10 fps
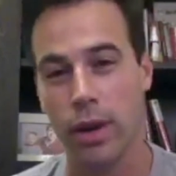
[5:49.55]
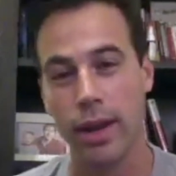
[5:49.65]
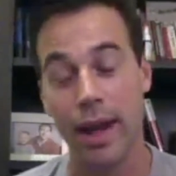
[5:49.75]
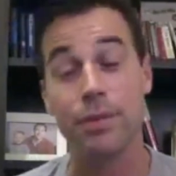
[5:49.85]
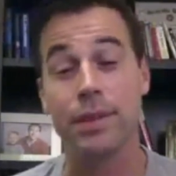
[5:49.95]

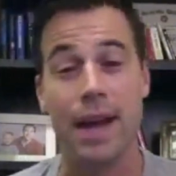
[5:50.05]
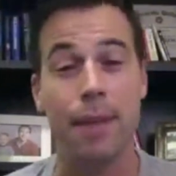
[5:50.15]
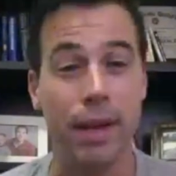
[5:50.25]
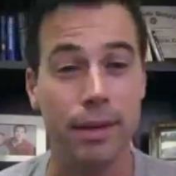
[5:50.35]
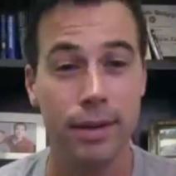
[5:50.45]
Half the time
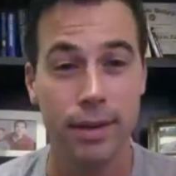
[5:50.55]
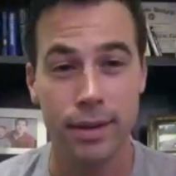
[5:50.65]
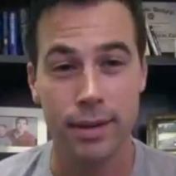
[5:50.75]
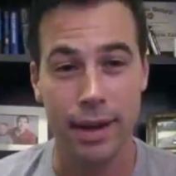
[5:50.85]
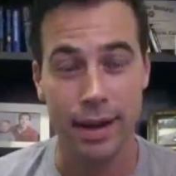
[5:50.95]

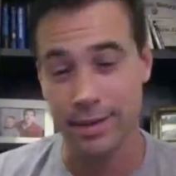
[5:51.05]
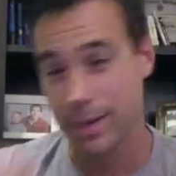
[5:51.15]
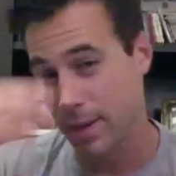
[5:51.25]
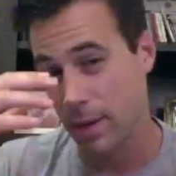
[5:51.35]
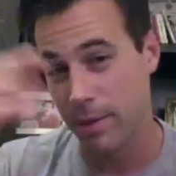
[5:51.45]
I got
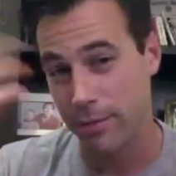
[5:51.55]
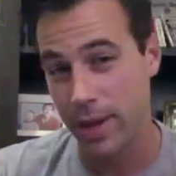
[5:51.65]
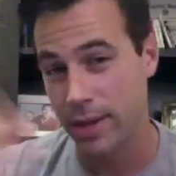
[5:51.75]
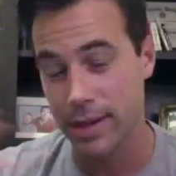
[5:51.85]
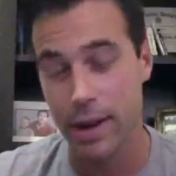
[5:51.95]
something on my
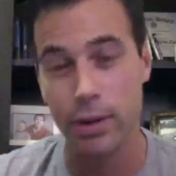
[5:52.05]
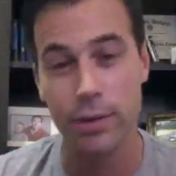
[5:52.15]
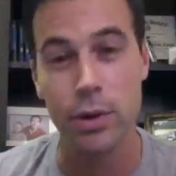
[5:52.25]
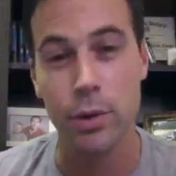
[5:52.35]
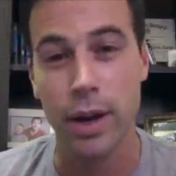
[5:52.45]
face that I don't
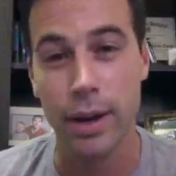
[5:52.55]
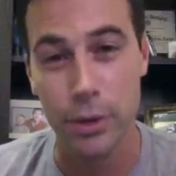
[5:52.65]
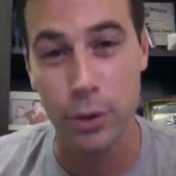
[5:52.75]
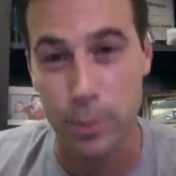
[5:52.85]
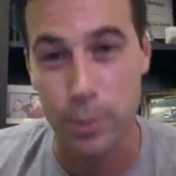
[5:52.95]
even know that I
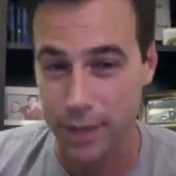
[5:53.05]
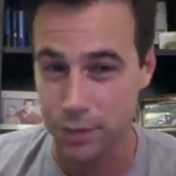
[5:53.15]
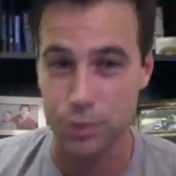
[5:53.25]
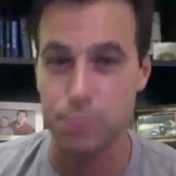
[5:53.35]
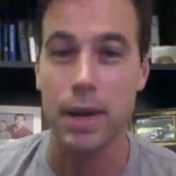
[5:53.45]
do, but
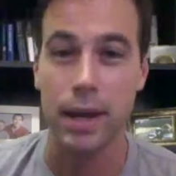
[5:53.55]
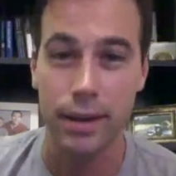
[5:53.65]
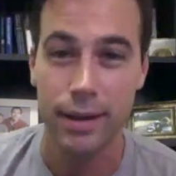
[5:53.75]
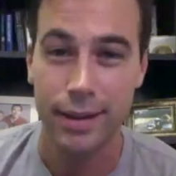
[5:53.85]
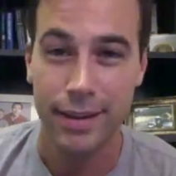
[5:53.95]
that's just me.
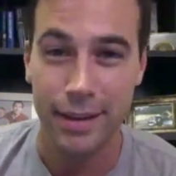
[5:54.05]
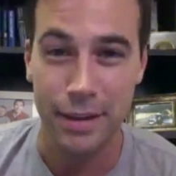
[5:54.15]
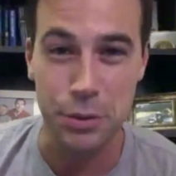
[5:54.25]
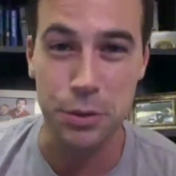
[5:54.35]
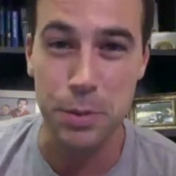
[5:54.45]

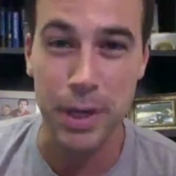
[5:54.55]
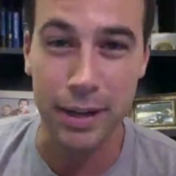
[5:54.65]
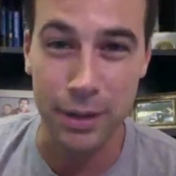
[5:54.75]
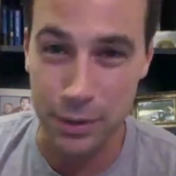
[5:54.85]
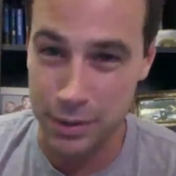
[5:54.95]
That's just me.
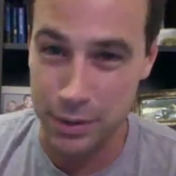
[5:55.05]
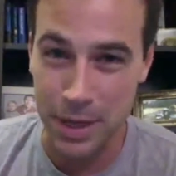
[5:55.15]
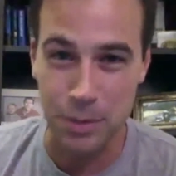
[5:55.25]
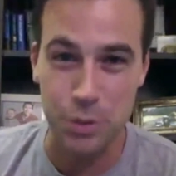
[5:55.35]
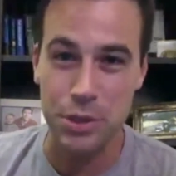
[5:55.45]

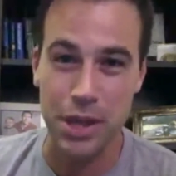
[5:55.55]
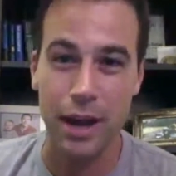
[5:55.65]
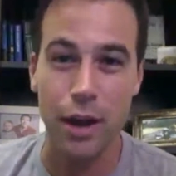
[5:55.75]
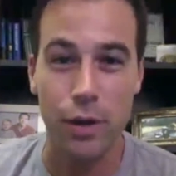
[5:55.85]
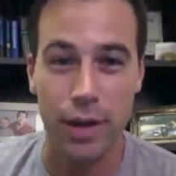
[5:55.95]
Sometimes you just got
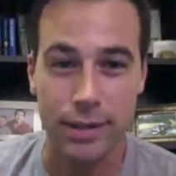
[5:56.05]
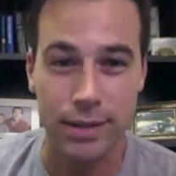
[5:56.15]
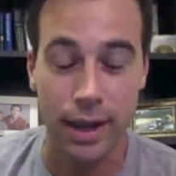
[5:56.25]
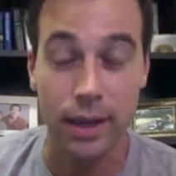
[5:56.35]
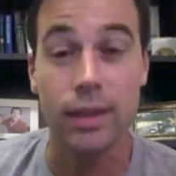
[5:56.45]
to own it and
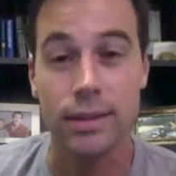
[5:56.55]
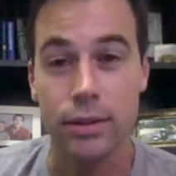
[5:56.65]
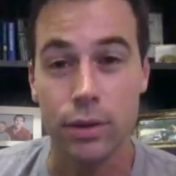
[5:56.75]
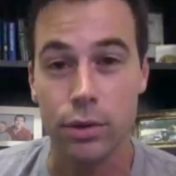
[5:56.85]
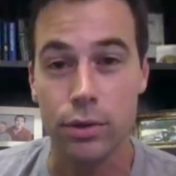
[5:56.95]
say, hey,
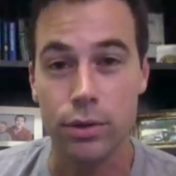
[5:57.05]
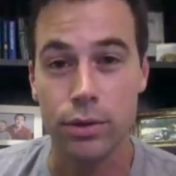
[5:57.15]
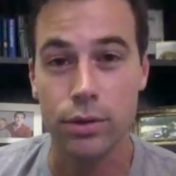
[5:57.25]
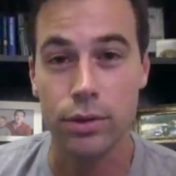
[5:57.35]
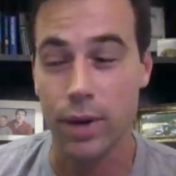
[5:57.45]
listen,
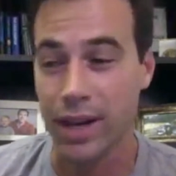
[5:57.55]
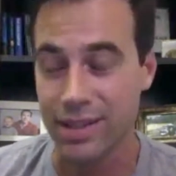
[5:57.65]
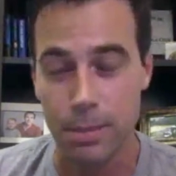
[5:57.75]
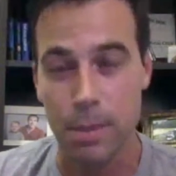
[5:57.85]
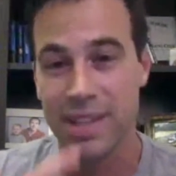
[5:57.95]
do I got
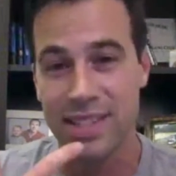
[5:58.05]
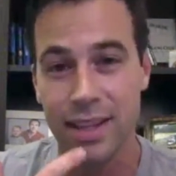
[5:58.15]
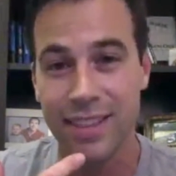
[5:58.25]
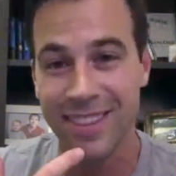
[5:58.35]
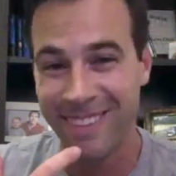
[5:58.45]
something in my
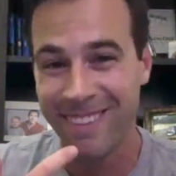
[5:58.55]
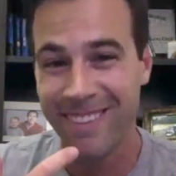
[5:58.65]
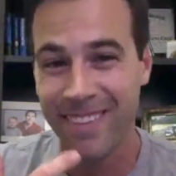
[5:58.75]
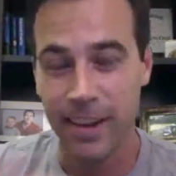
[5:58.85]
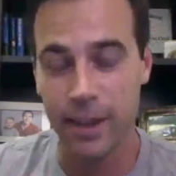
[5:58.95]
teeth?
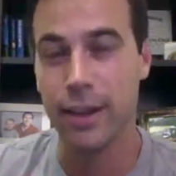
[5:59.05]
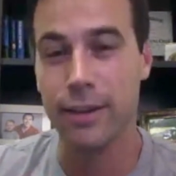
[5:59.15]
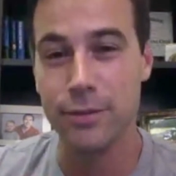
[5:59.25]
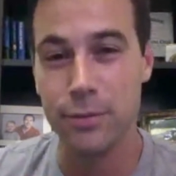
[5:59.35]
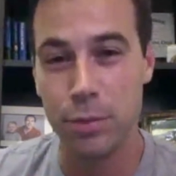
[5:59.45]

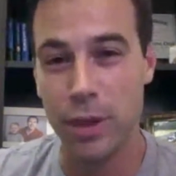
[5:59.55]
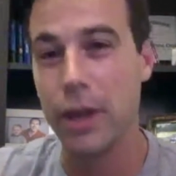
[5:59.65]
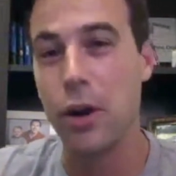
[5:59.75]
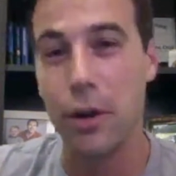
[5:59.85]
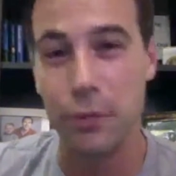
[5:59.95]
And play
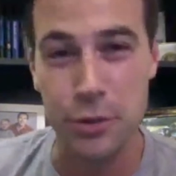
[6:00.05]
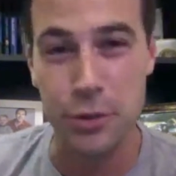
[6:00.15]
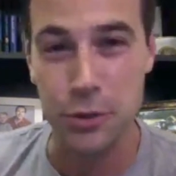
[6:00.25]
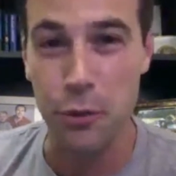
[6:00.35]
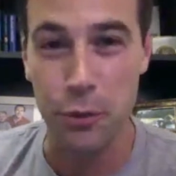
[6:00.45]
it off and
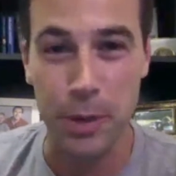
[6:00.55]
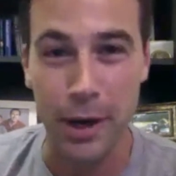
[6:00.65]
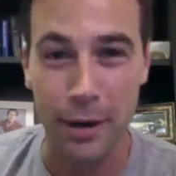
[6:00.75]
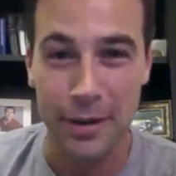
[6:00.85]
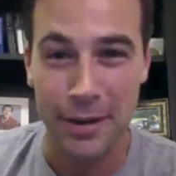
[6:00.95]
just go from
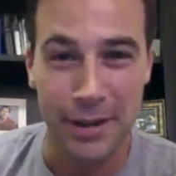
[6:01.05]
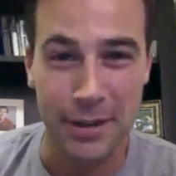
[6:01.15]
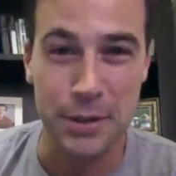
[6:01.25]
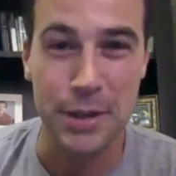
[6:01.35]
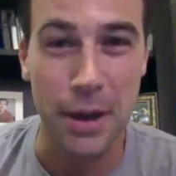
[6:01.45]
there.
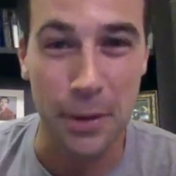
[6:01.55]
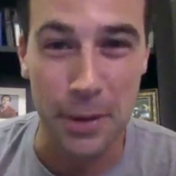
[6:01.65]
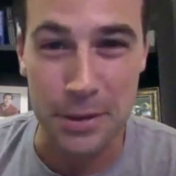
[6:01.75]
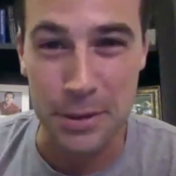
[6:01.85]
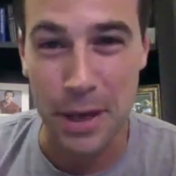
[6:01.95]
That's just how
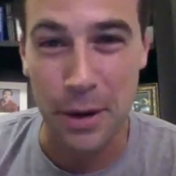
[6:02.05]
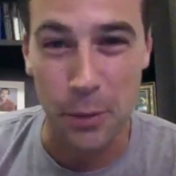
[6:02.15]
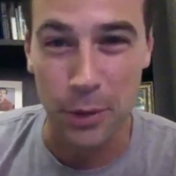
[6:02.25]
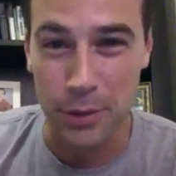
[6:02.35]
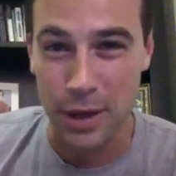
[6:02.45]
it
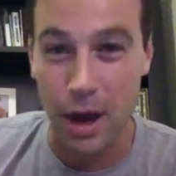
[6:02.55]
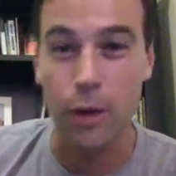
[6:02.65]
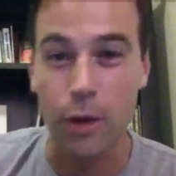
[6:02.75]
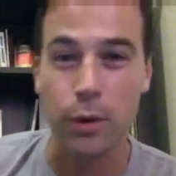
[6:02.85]
works. Awkward